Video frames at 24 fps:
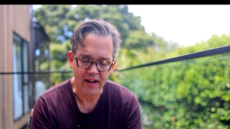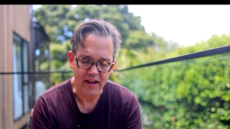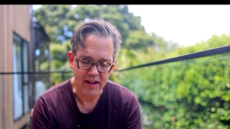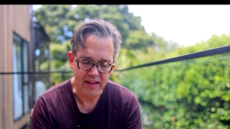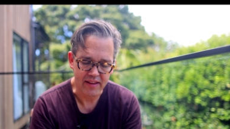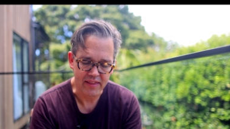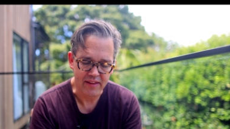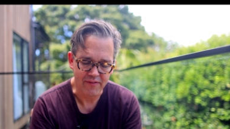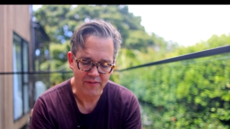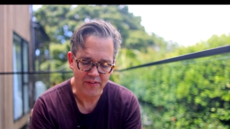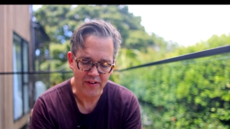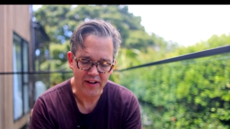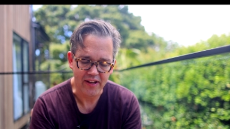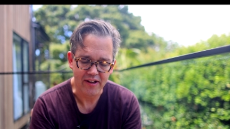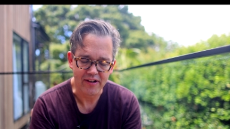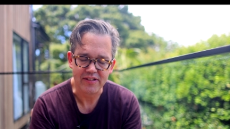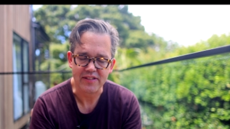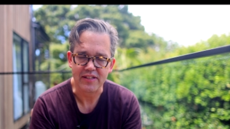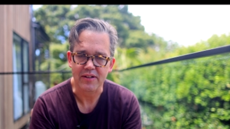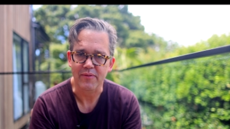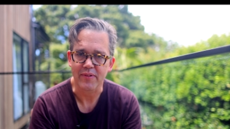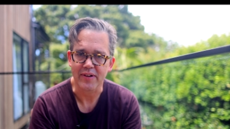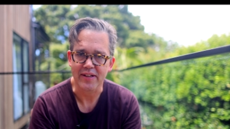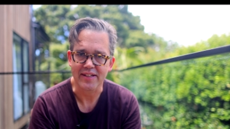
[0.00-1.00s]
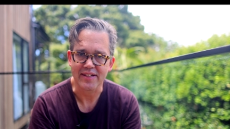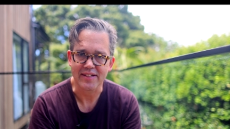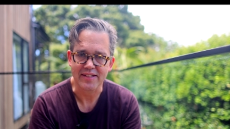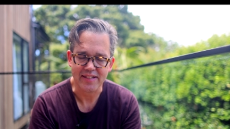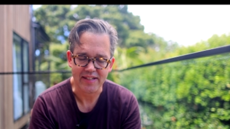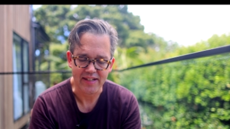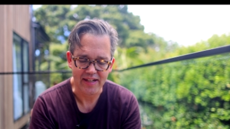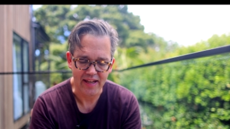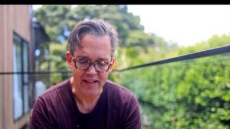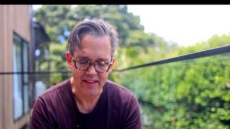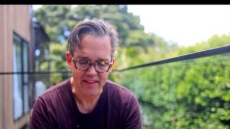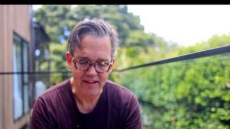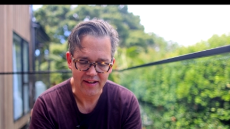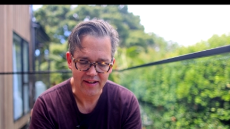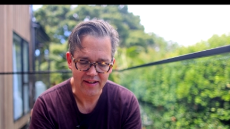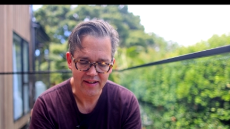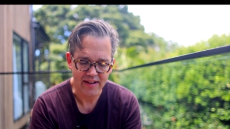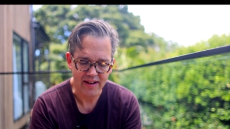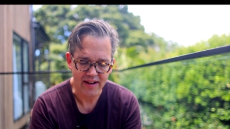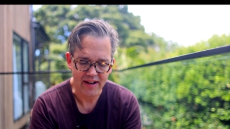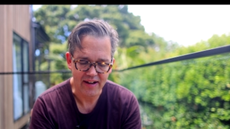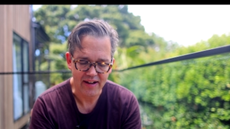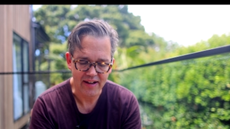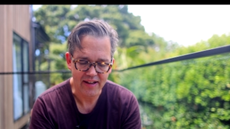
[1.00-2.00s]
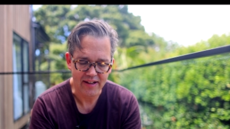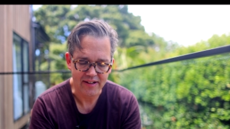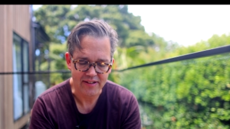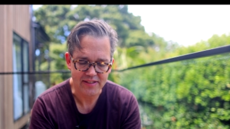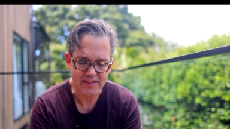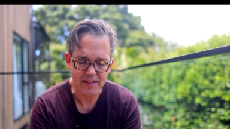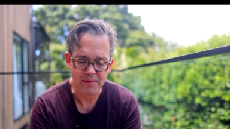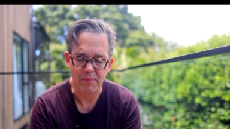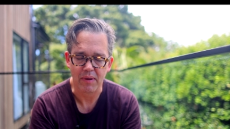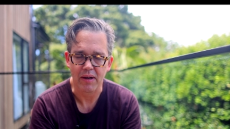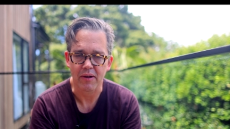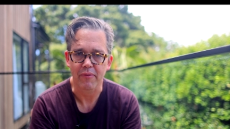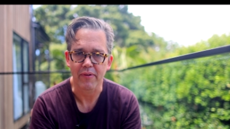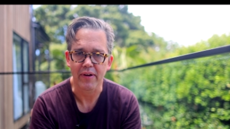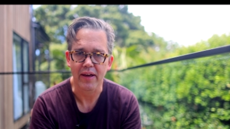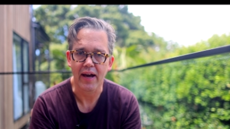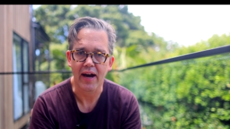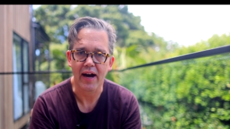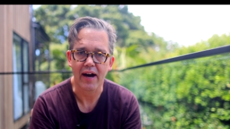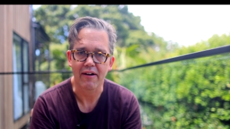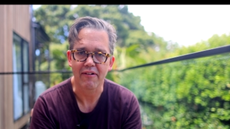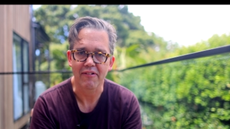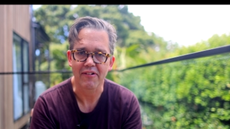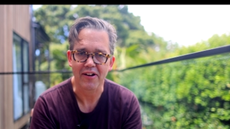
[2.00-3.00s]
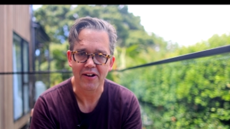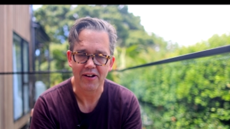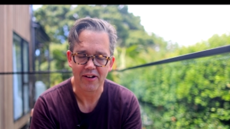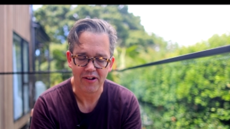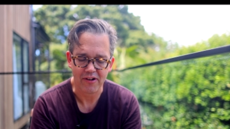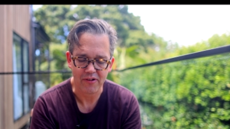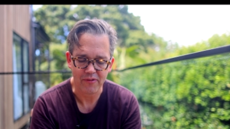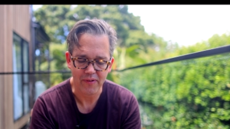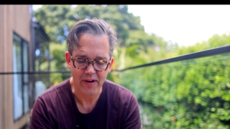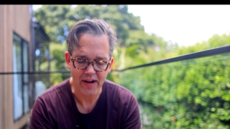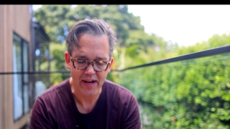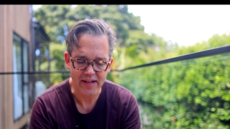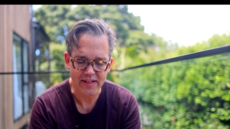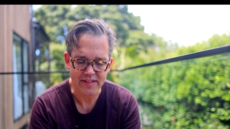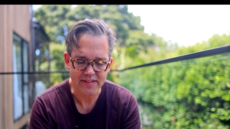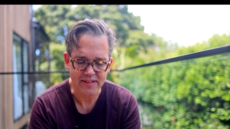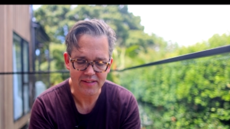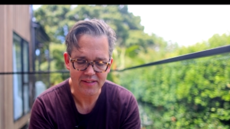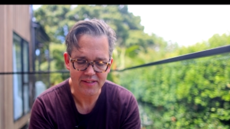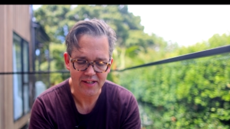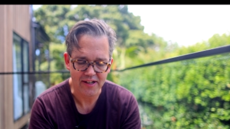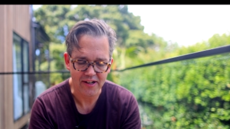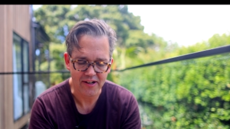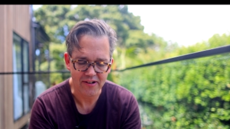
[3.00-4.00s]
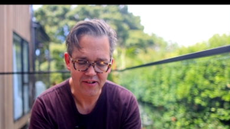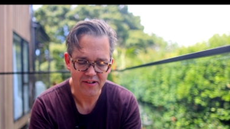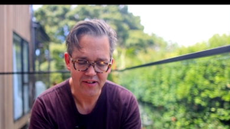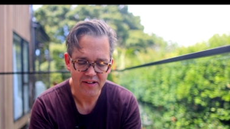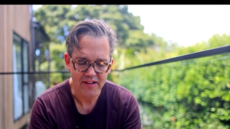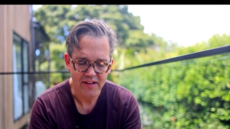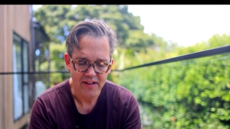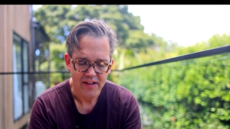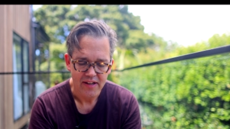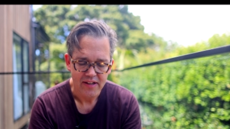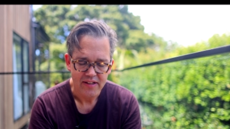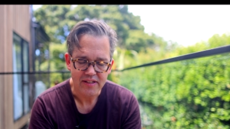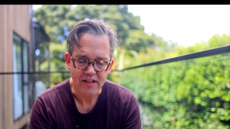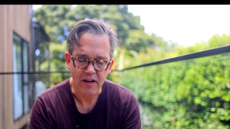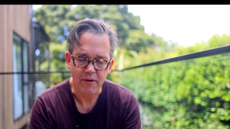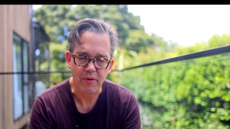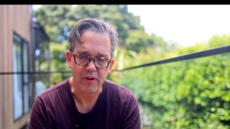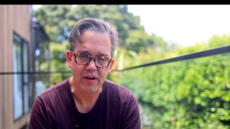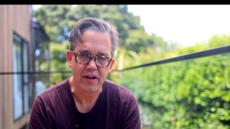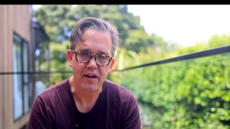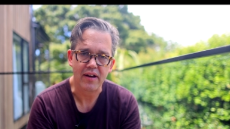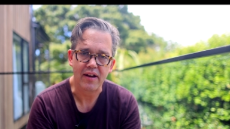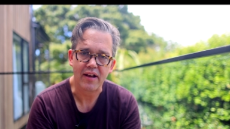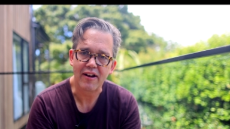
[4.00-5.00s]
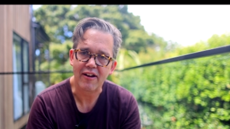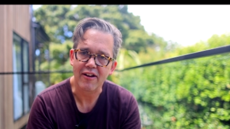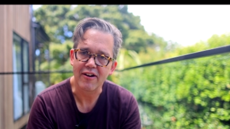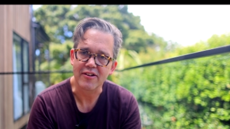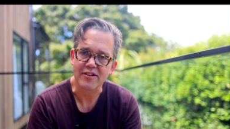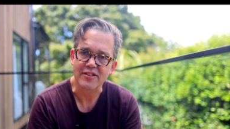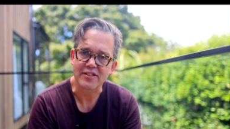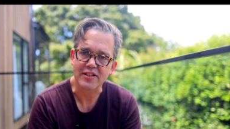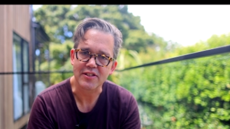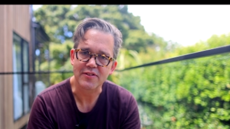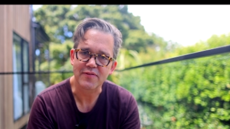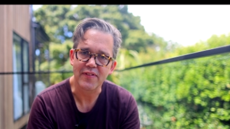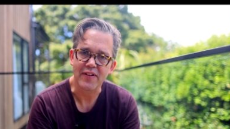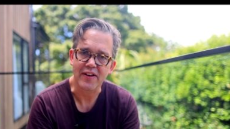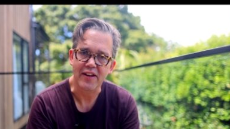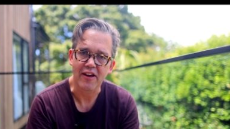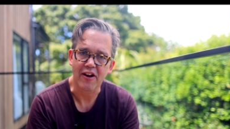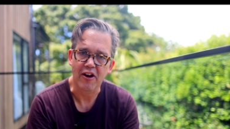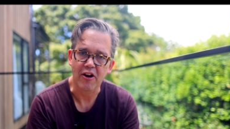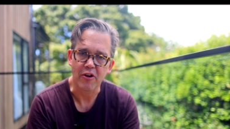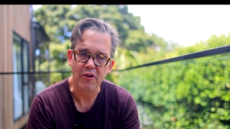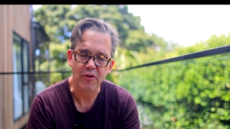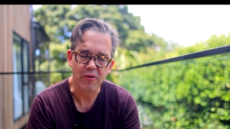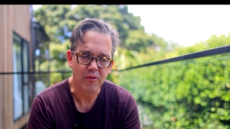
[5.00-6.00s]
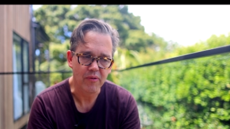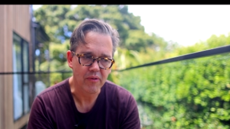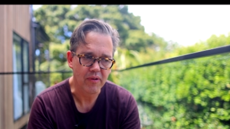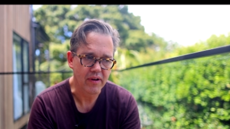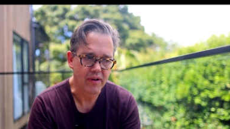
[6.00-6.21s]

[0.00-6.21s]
in the videos that we did together how similar we are in a lot of ways. And so I wanted to close this video